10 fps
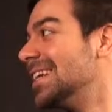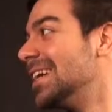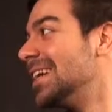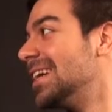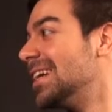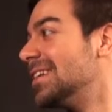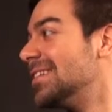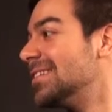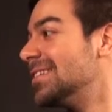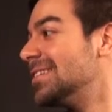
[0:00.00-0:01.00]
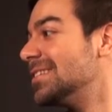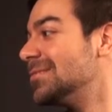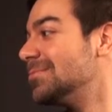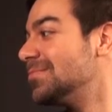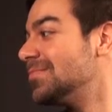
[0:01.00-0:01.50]

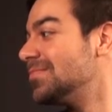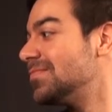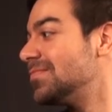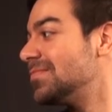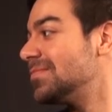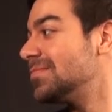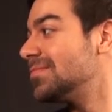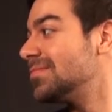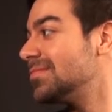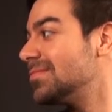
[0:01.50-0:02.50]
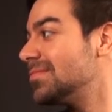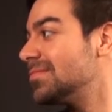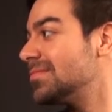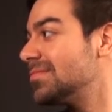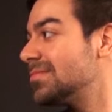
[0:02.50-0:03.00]

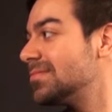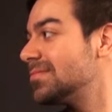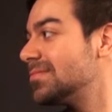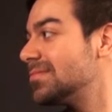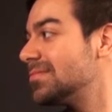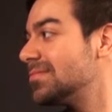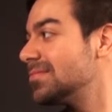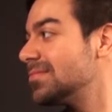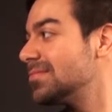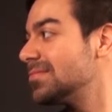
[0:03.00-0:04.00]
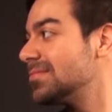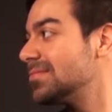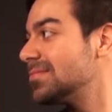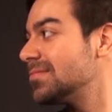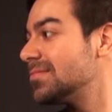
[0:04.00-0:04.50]

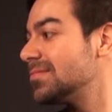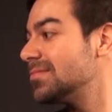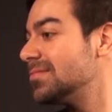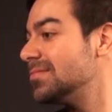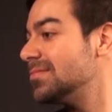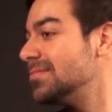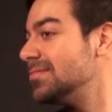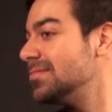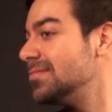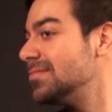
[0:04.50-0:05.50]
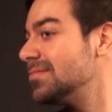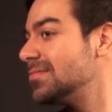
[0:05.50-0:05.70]
(not speaking)